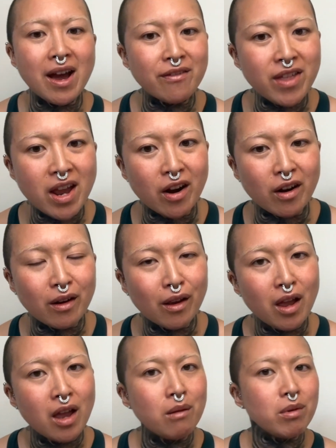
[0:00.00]
there.
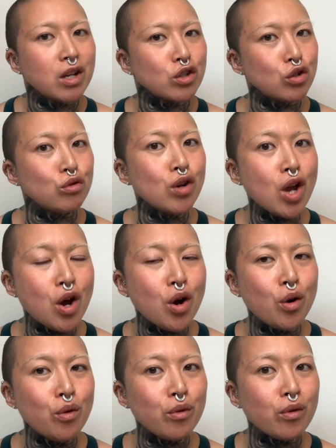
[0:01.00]
Because you
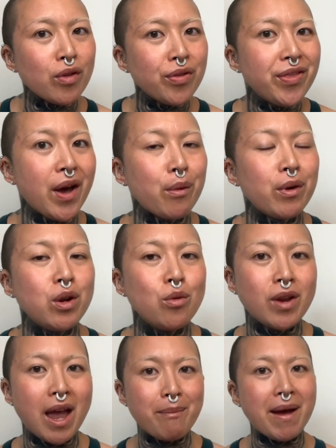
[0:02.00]
know that when you
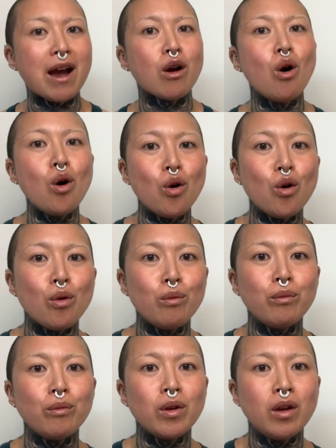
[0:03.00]
get back
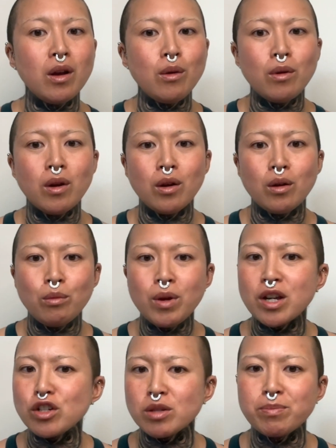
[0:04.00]
home, we
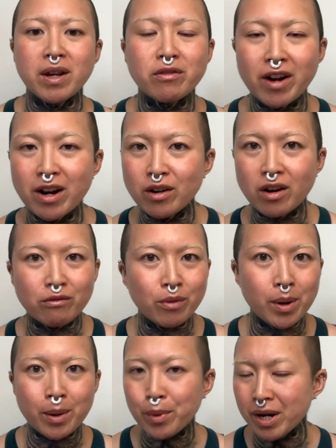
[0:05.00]
can just pick right
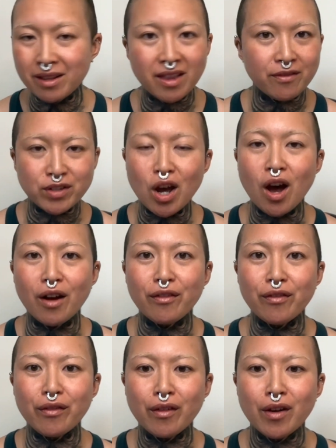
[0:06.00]
where you left
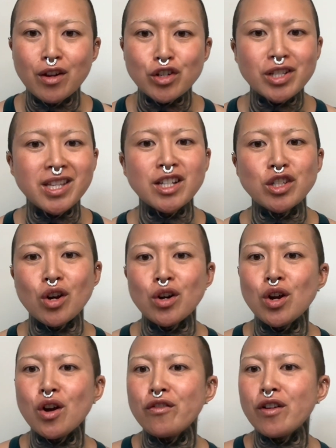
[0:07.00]
off. Just like
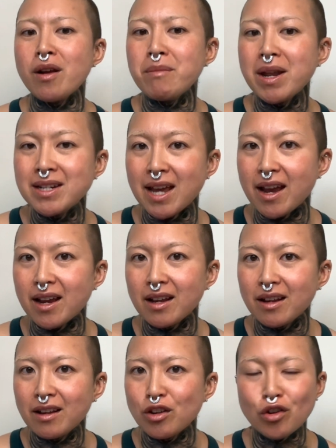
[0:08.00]
starting over on Monday.
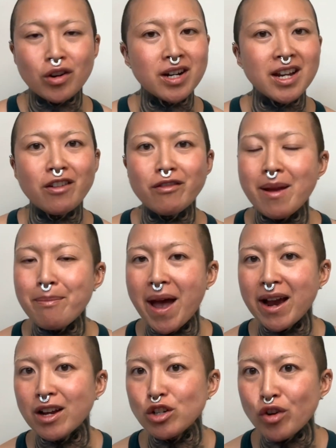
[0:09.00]
You're going to get right back
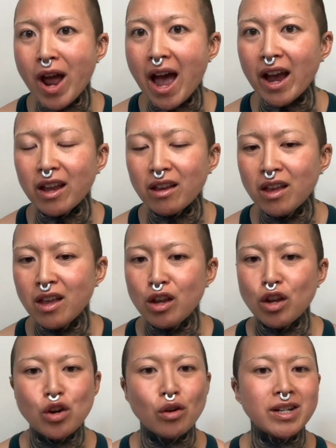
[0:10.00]
on track.
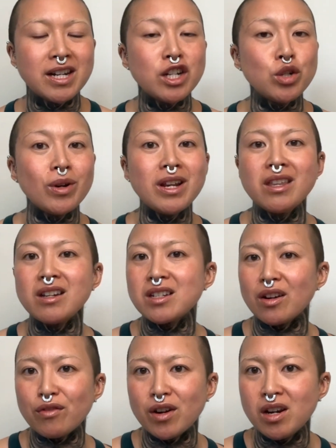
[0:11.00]
You don't need to do anything
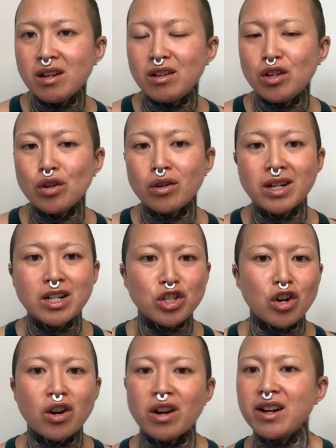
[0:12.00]
different. You don't need to
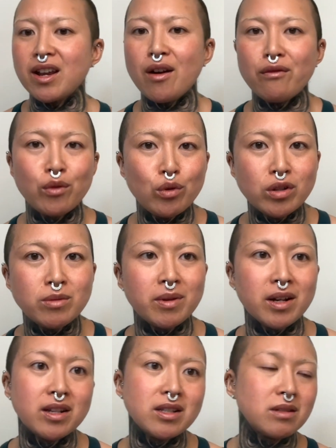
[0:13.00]
start cutting out foods
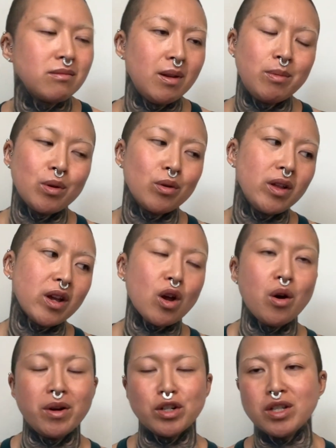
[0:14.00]
because maybe you're like,
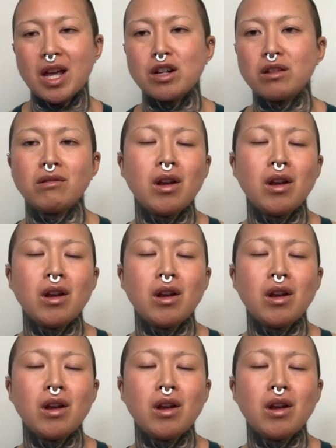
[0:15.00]
oh, I just had